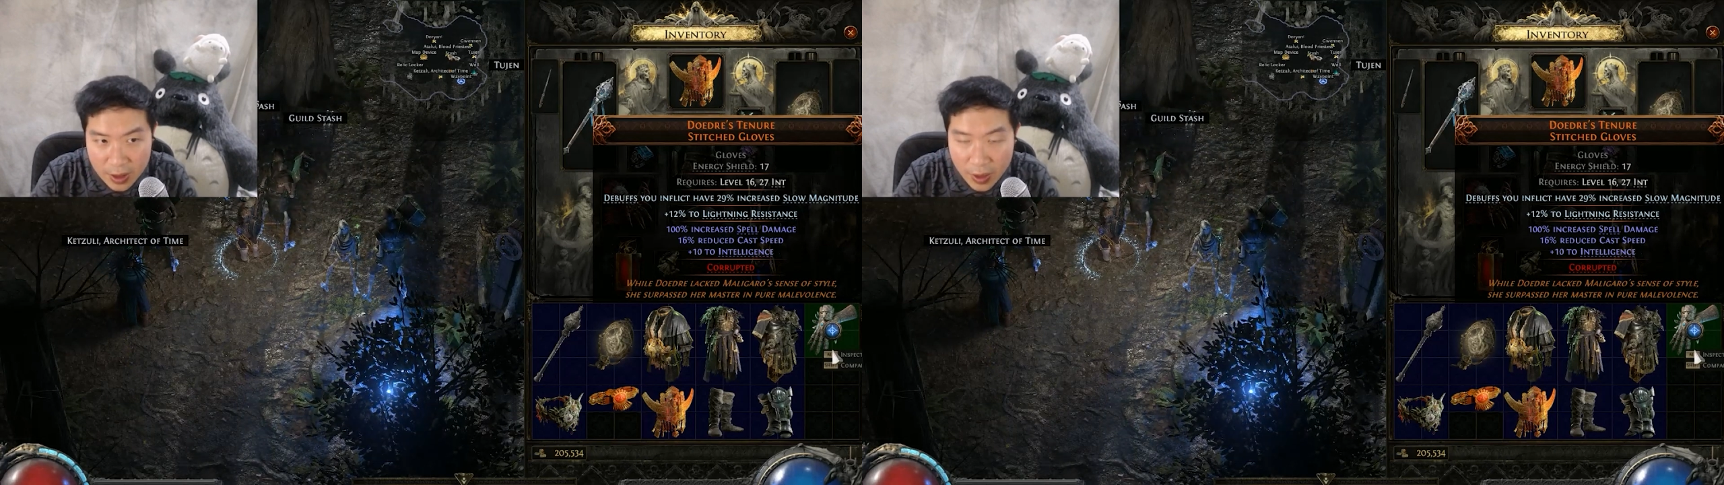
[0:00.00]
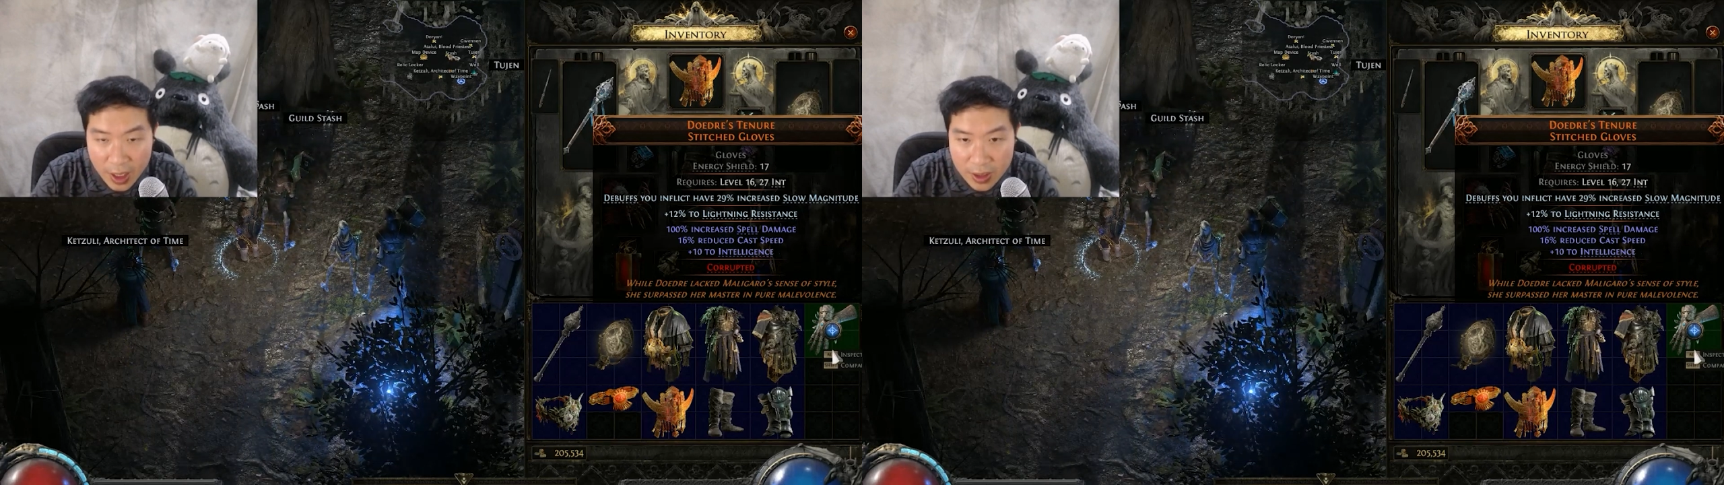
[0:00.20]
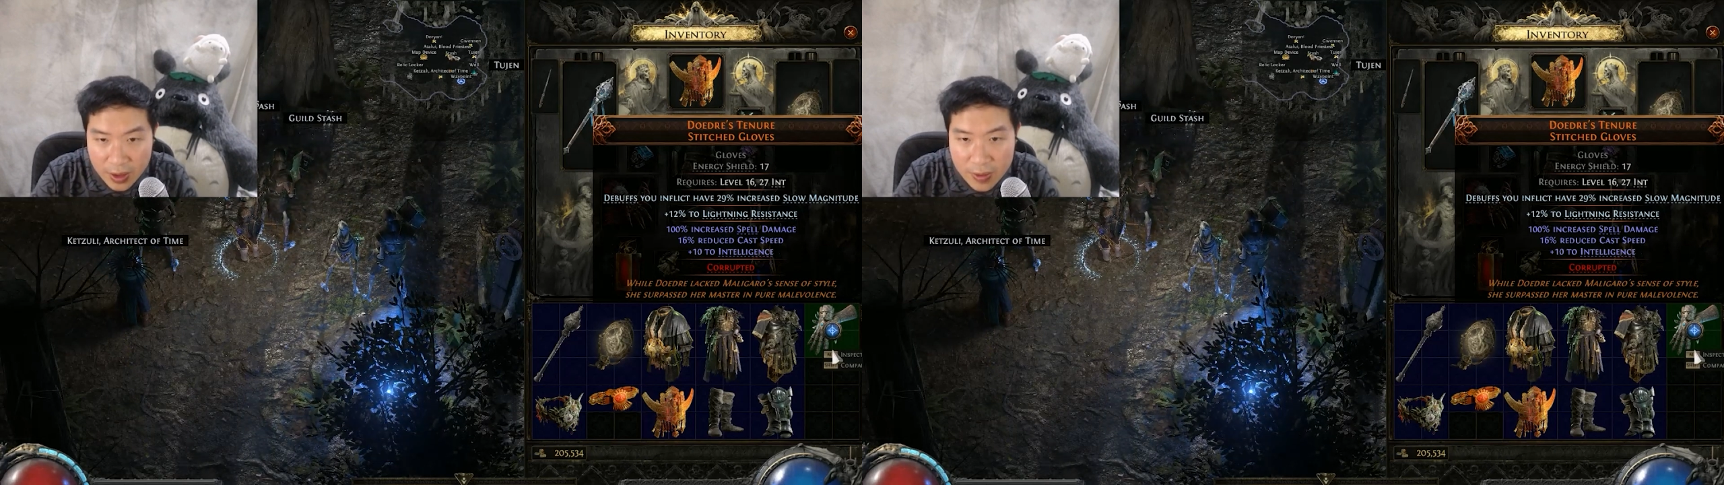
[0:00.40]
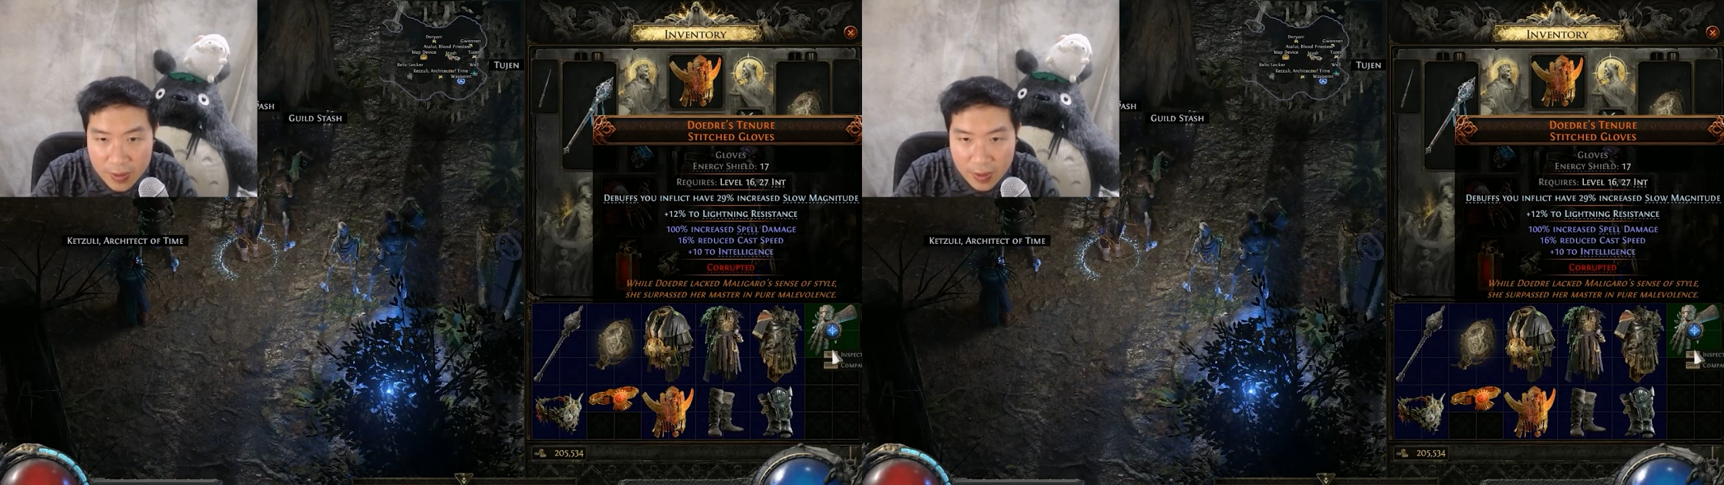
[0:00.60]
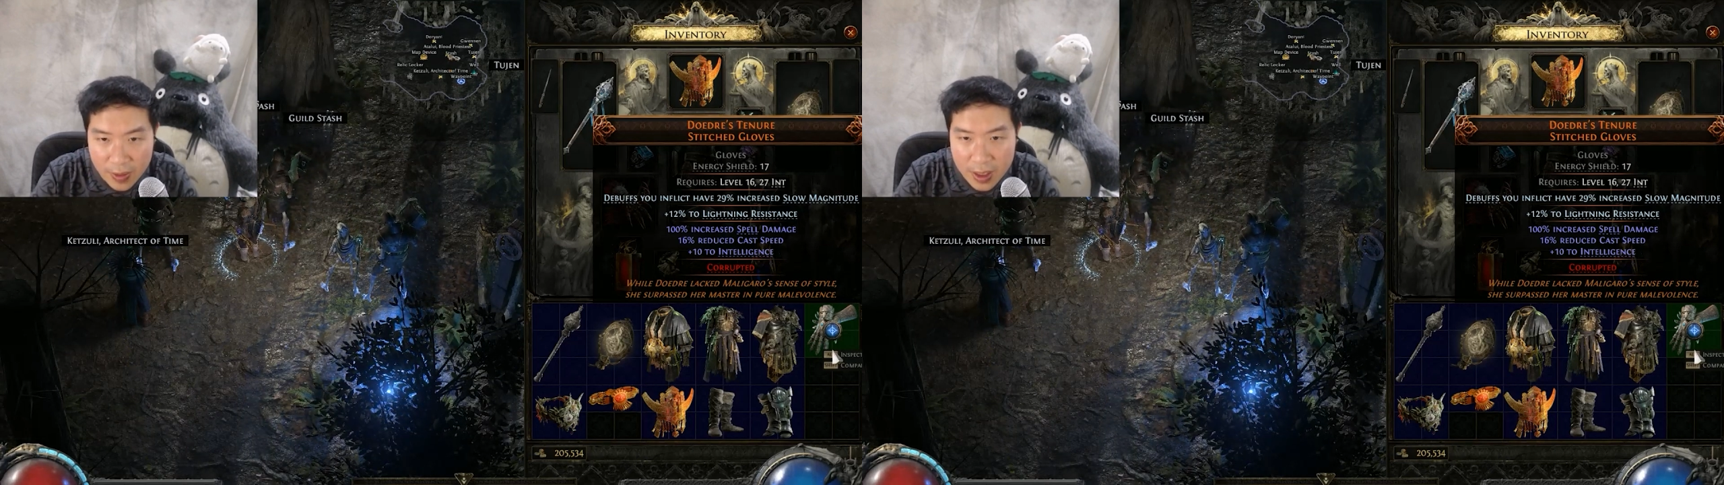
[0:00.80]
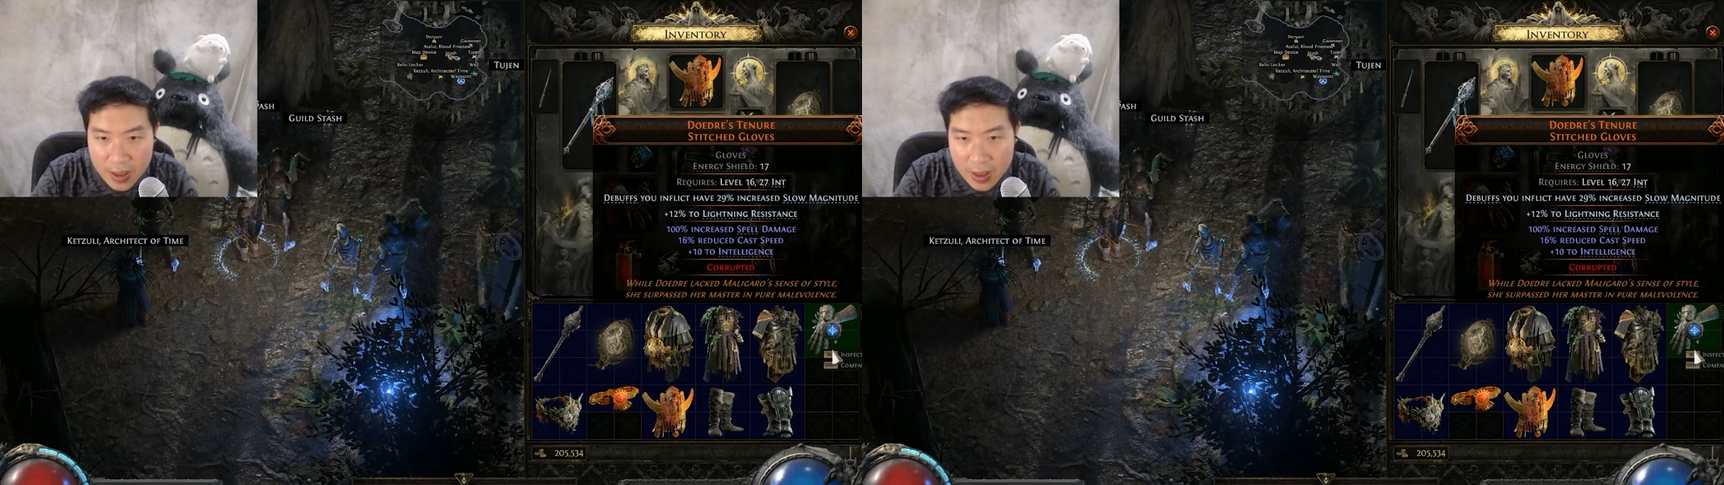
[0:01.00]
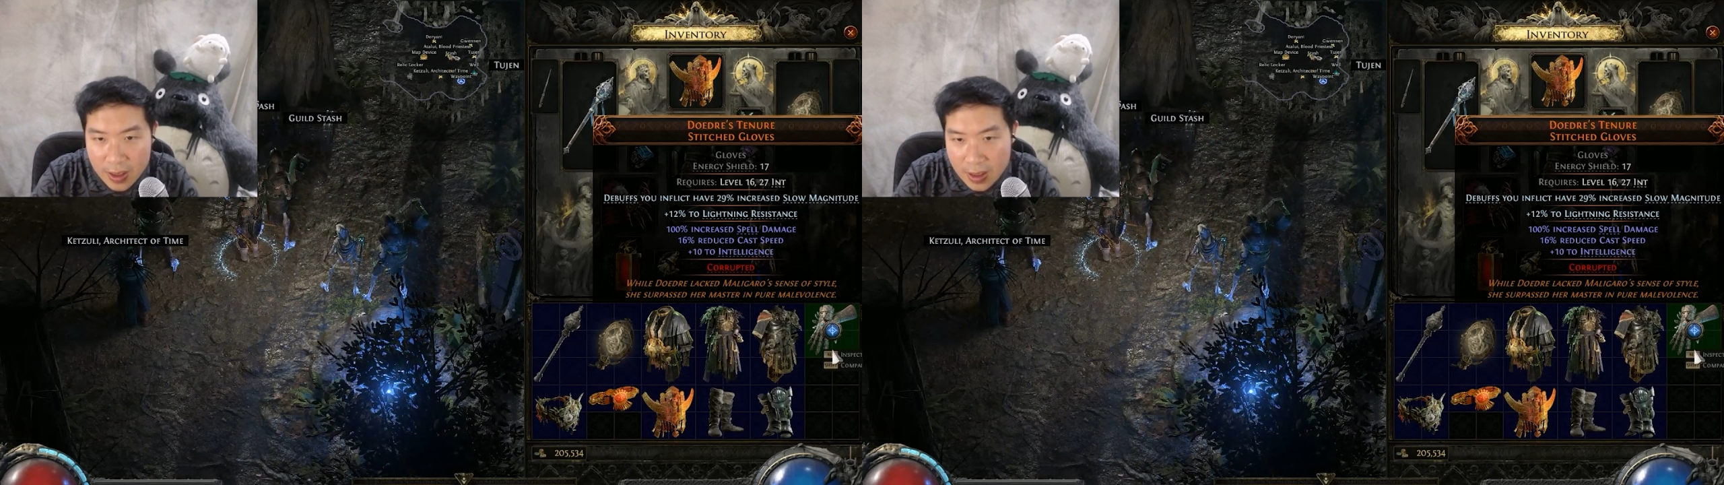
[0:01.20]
quite good, right?